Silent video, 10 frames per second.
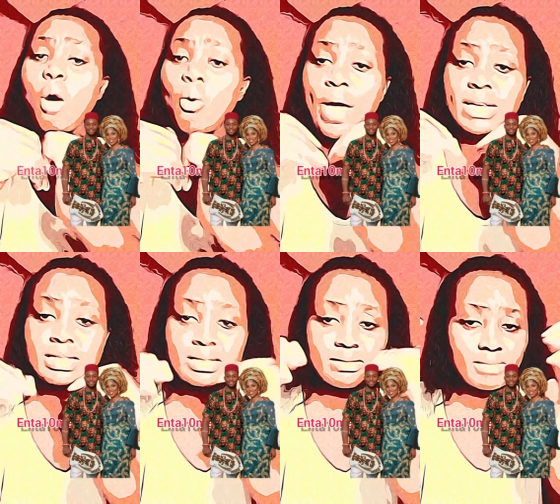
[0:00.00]

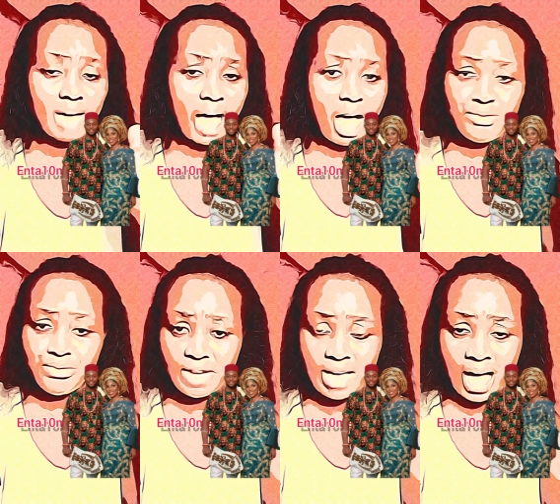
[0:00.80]
always
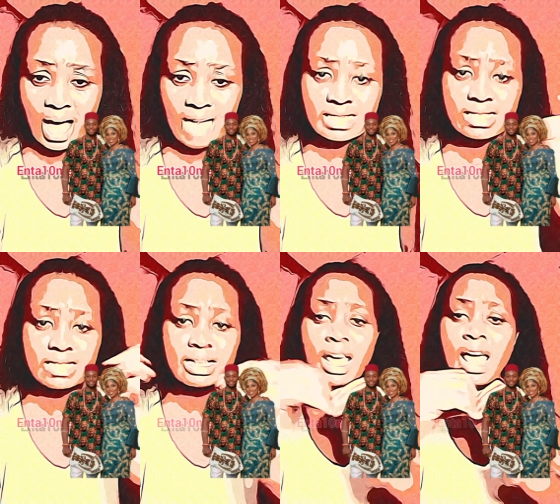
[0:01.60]
have free
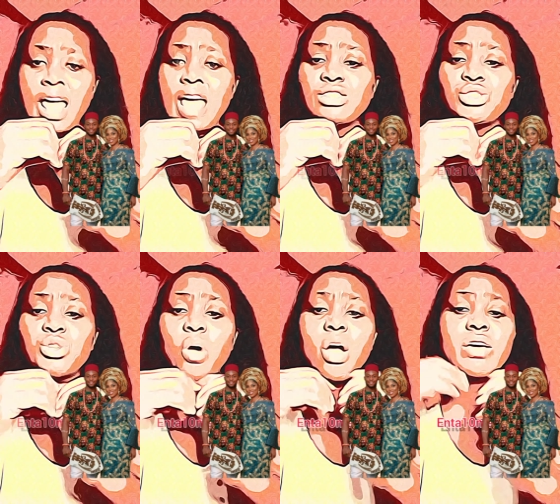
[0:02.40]
hands,
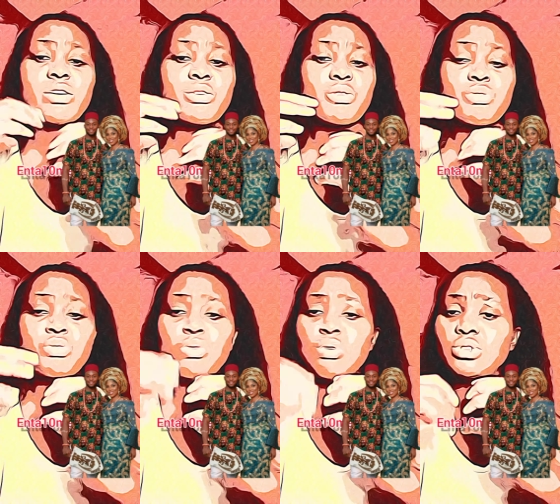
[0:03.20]
enjoy
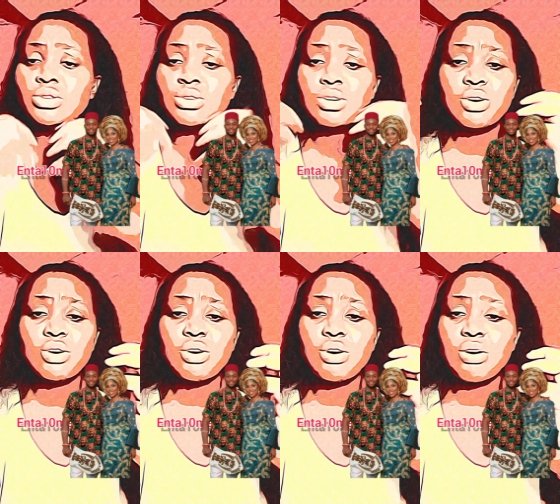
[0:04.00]
good
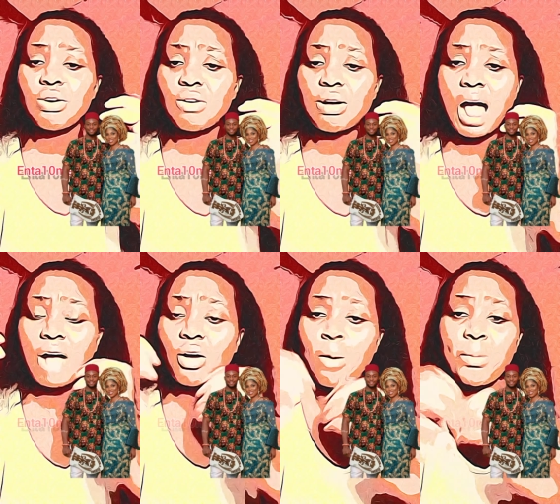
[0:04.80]

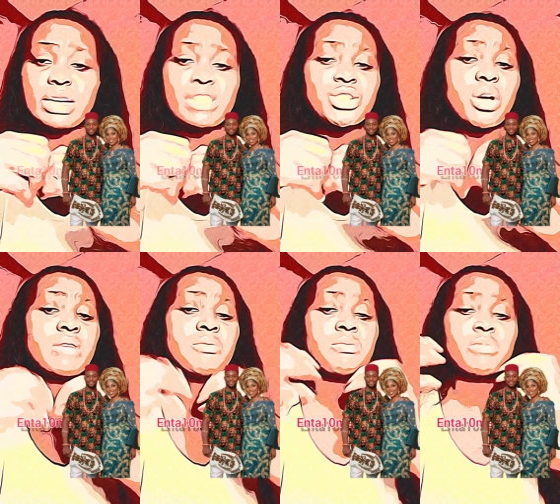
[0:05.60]

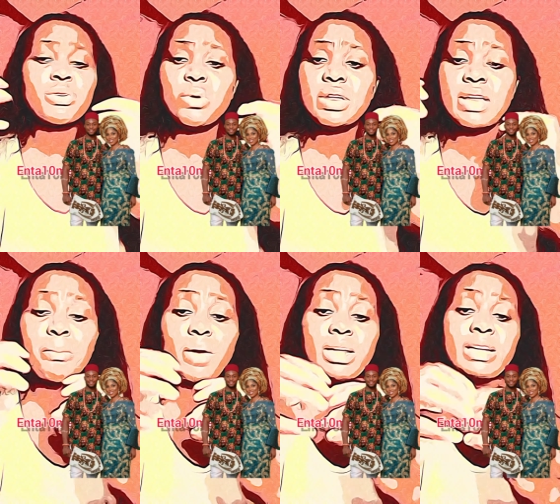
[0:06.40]
accommodation, good
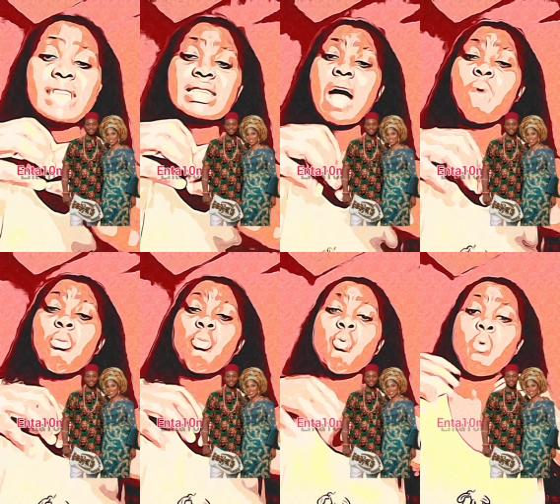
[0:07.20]
neighborliness,
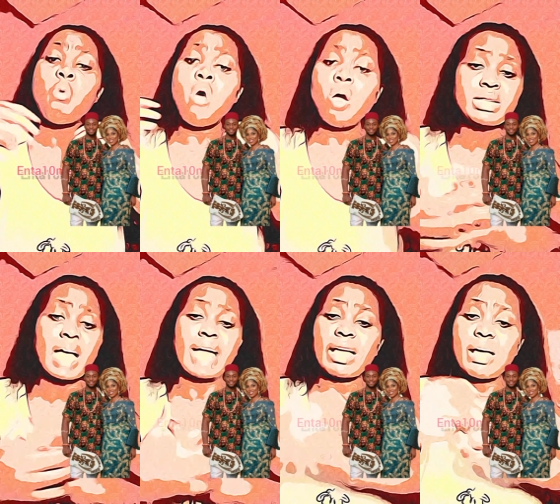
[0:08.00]
and
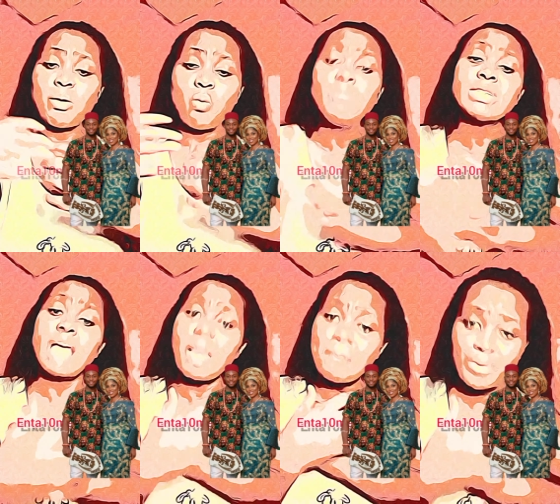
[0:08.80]

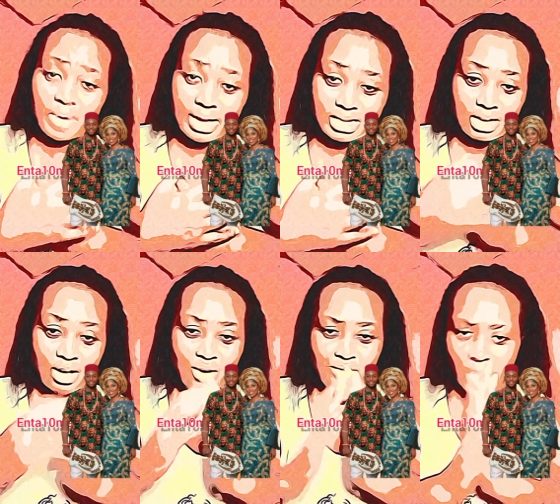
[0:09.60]
warmth
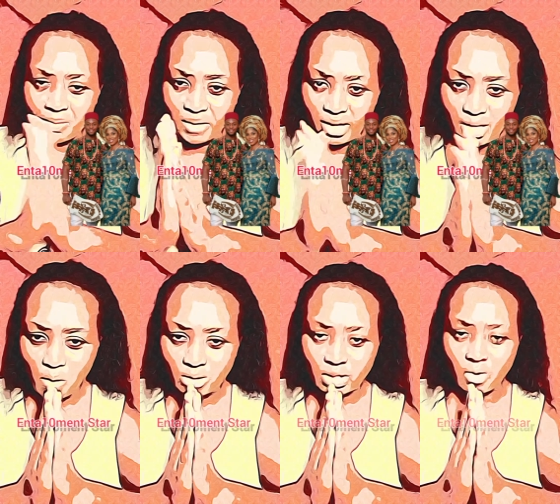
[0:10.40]
embrace from the
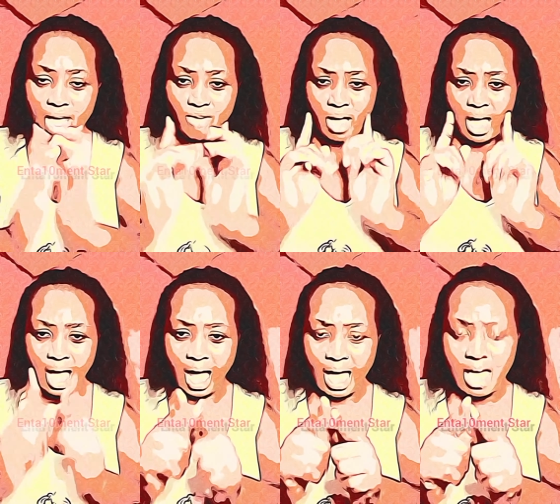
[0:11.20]
Igbo tribe.
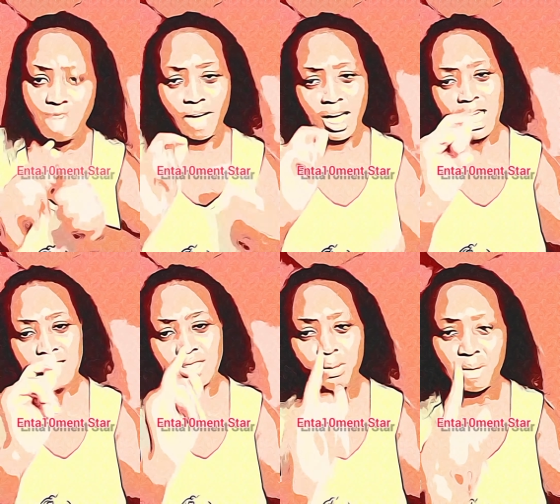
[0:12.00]
However,
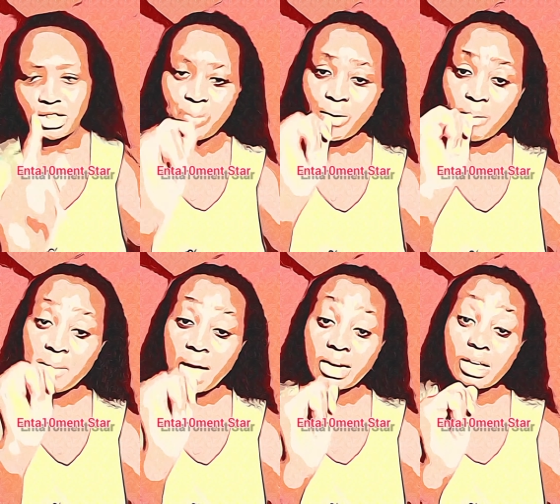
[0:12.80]
the major
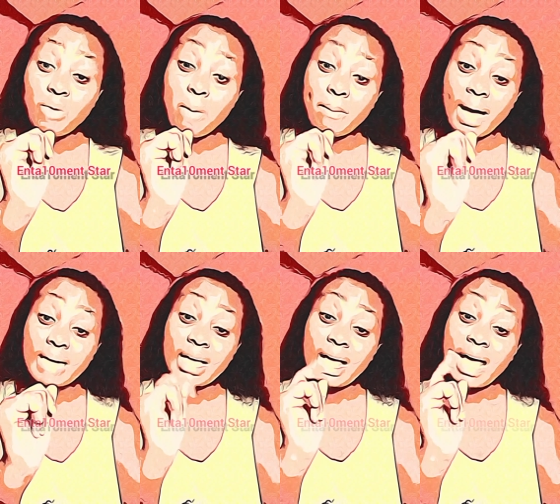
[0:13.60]
problem an Igbo
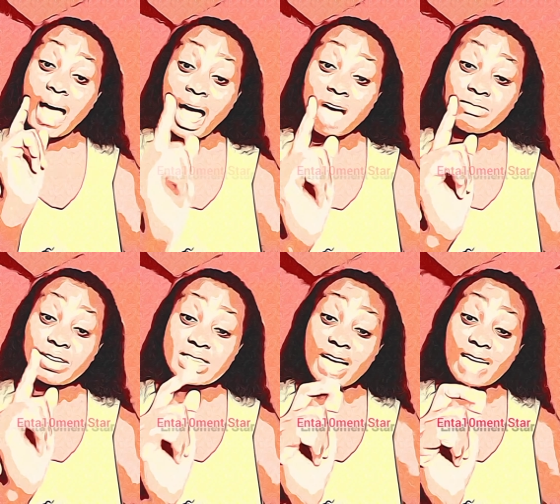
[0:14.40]
man
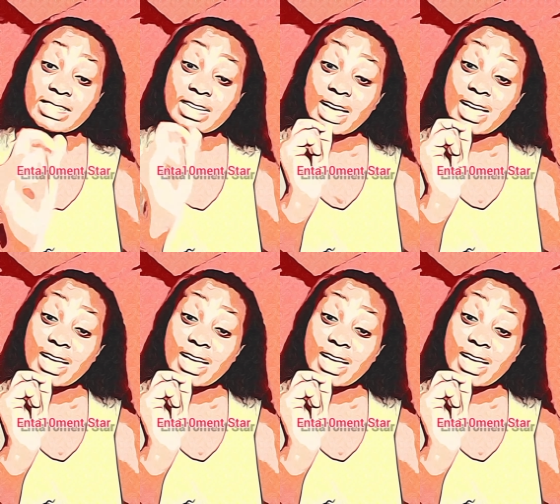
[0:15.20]
have is that